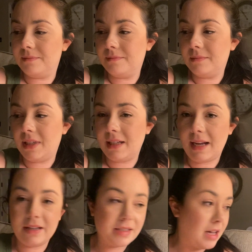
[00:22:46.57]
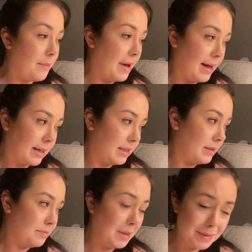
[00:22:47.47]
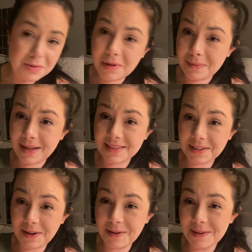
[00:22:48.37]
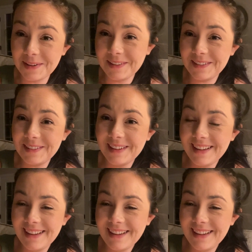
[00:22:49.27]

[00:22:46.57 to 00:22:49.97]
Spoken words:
But yeah, I just got back maybe 20 minutes ago.